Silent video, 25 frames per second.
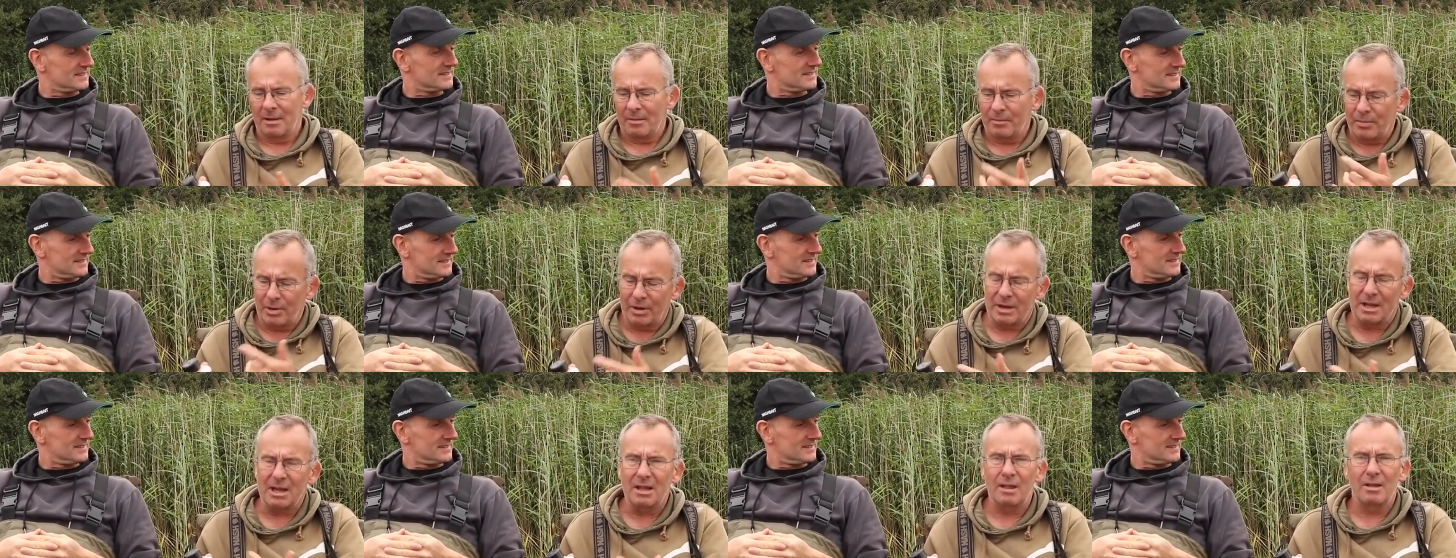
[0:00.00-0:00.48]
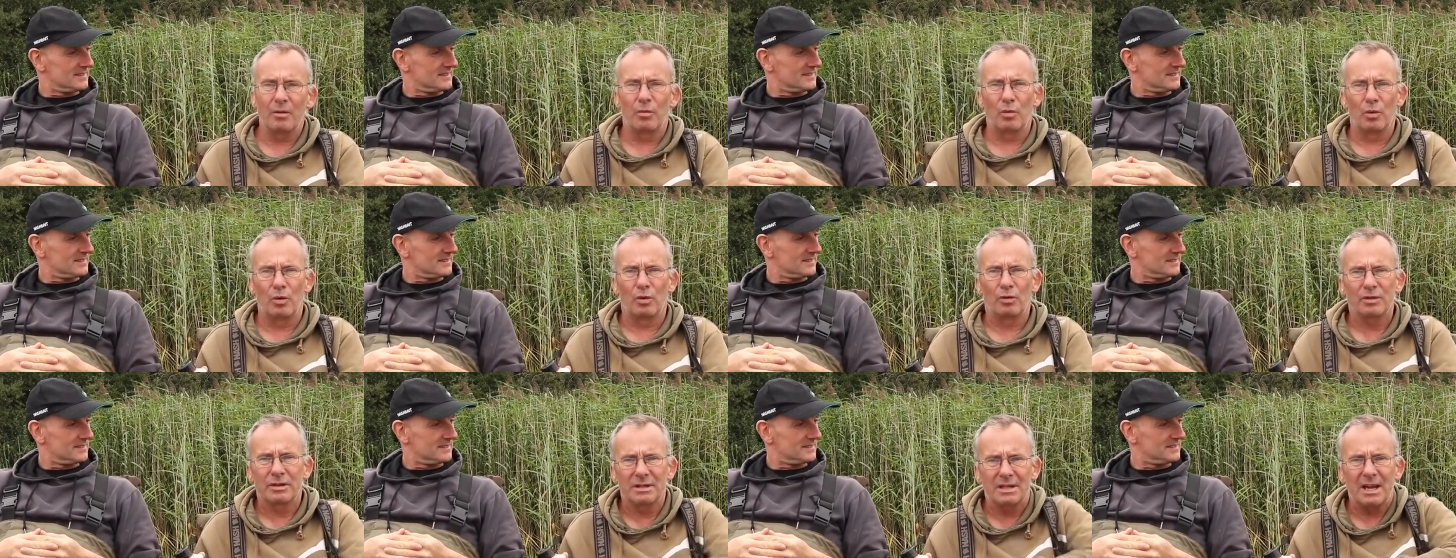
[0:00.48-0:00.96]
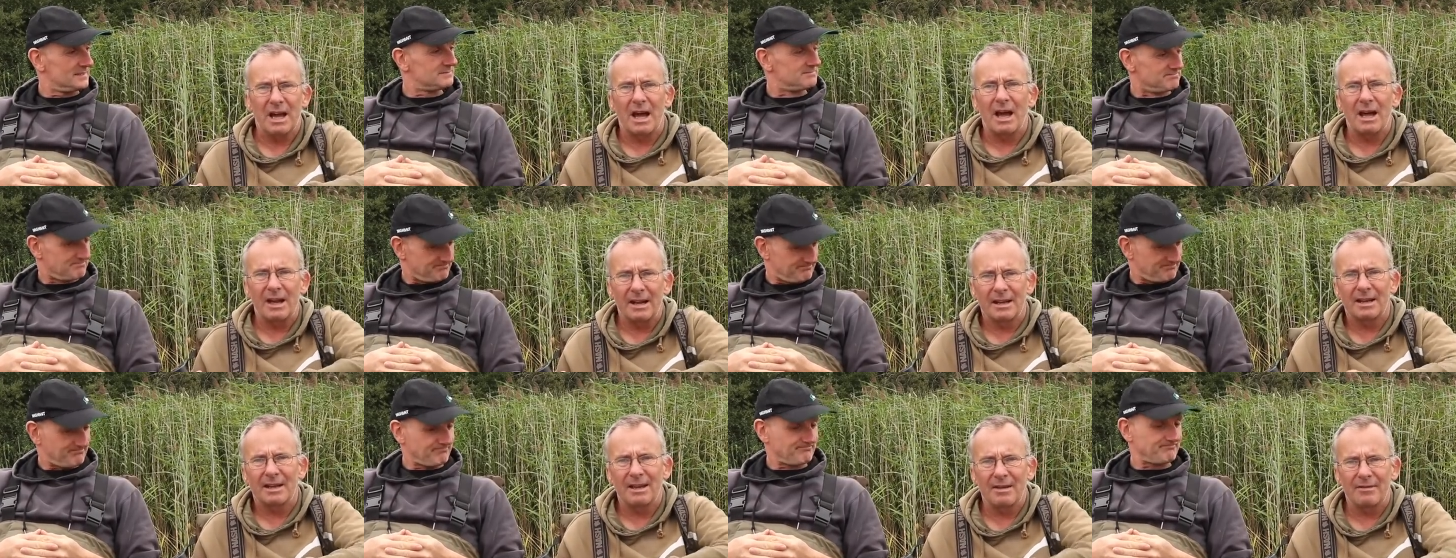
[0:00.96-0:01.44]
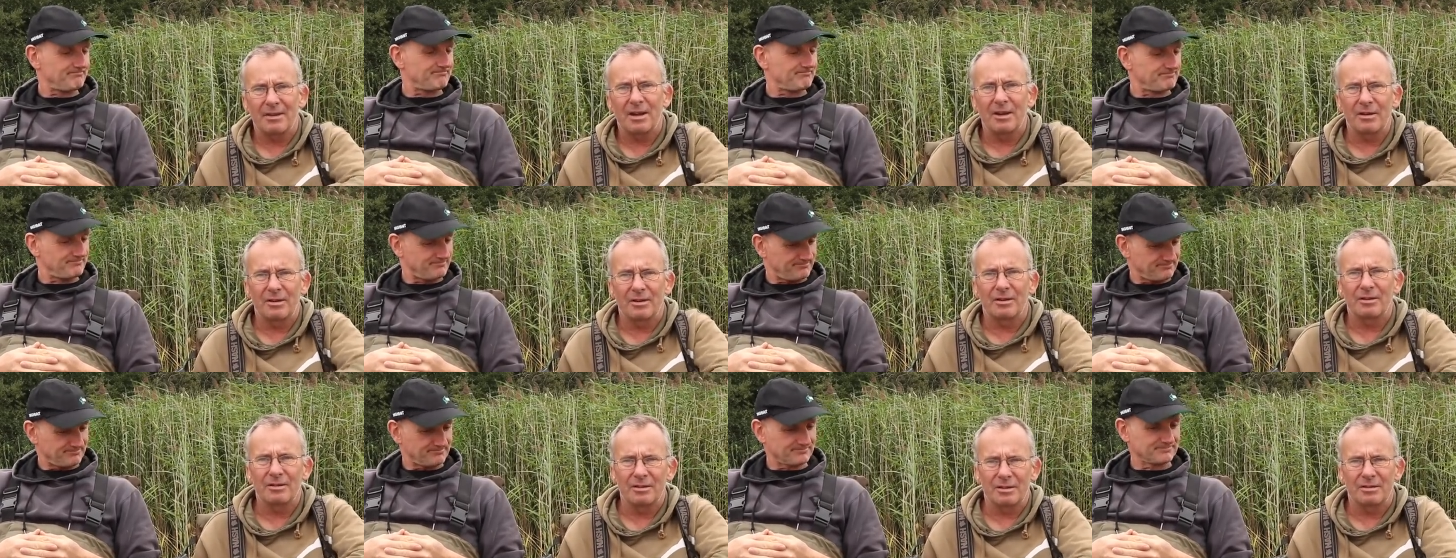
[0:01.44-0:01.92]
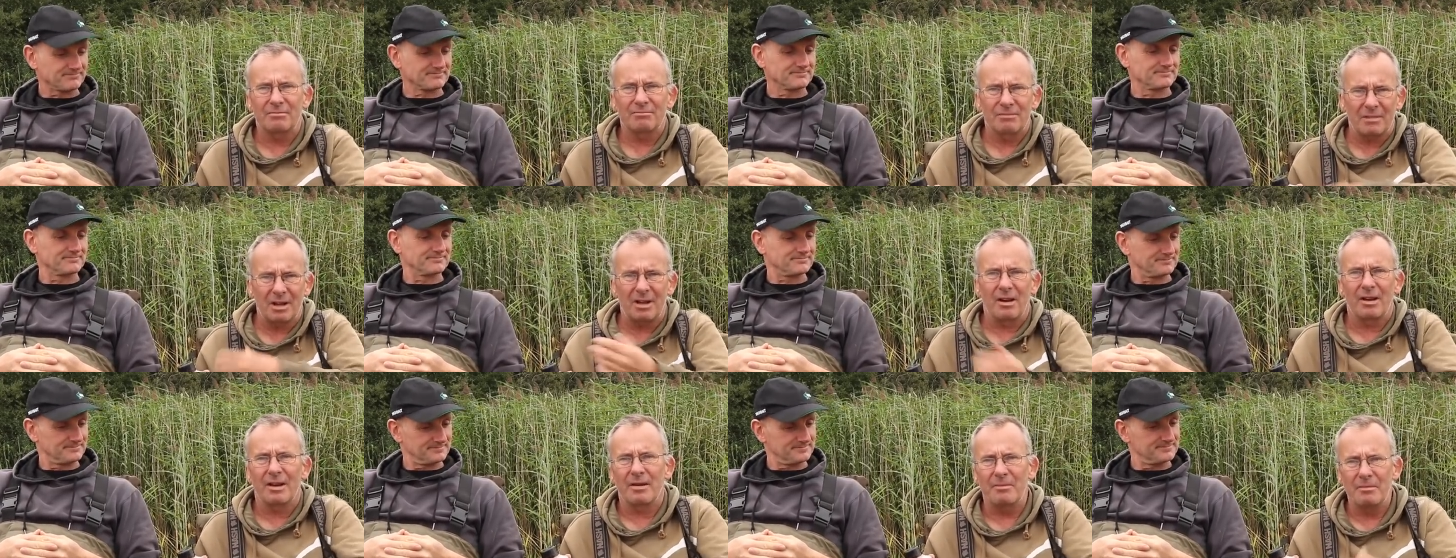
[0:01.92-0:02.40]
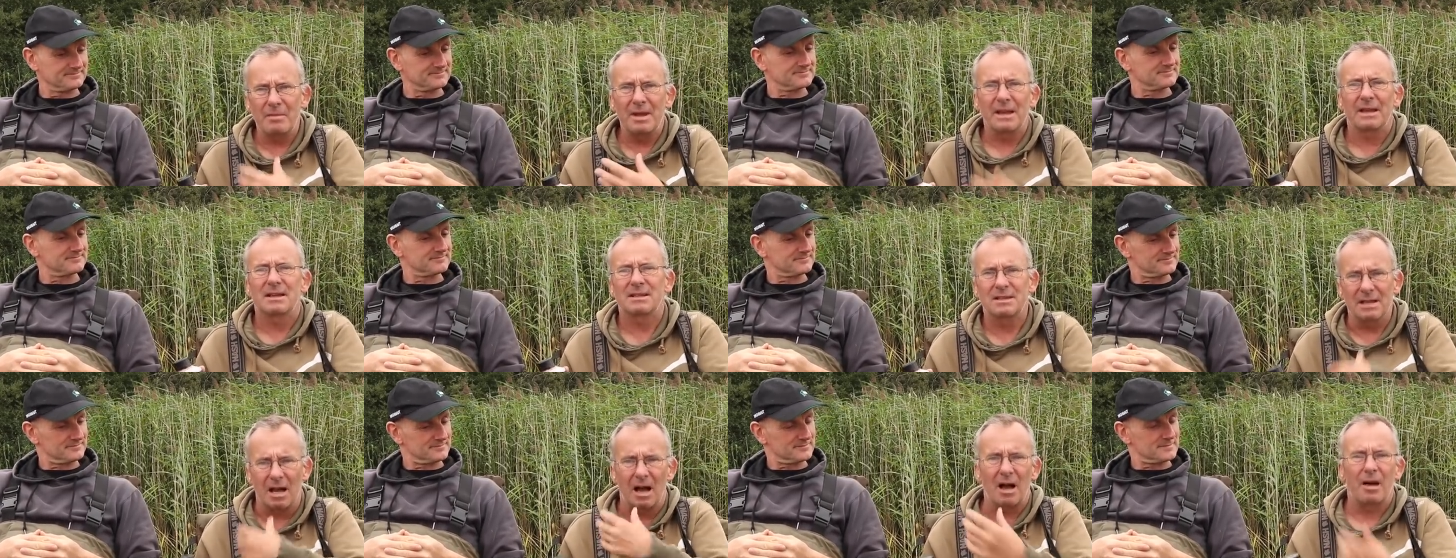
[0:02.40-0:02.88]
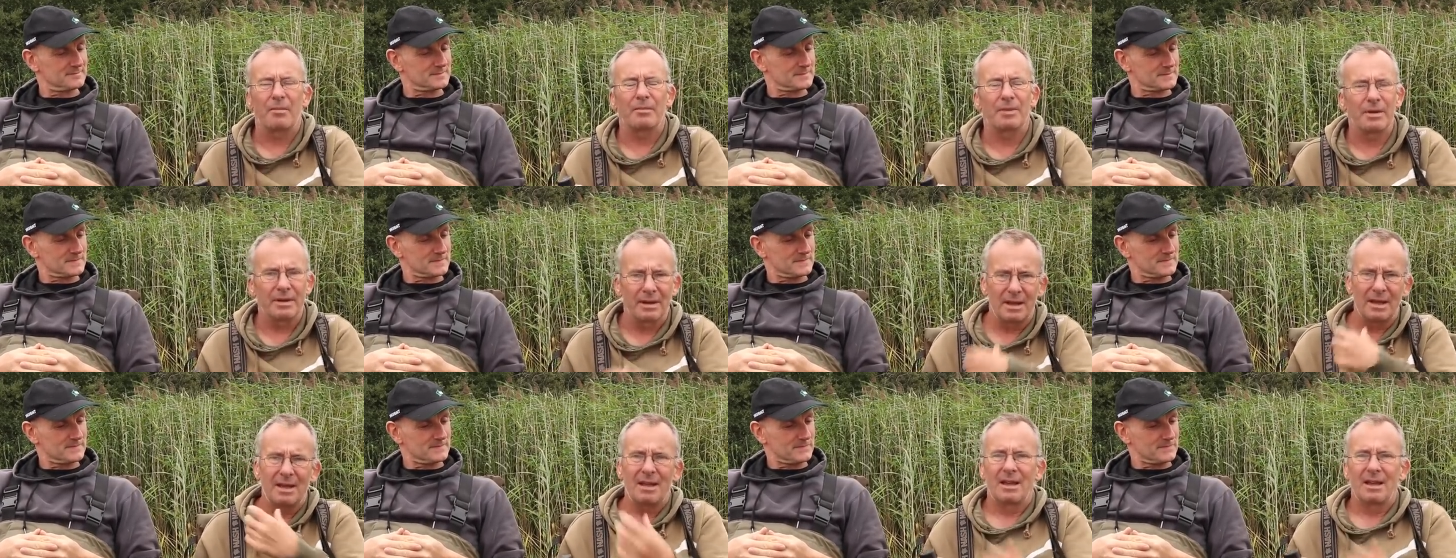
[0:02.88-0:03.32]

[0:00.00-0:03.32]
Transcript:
Speaker 1: put it in the water give it a good kind of mix up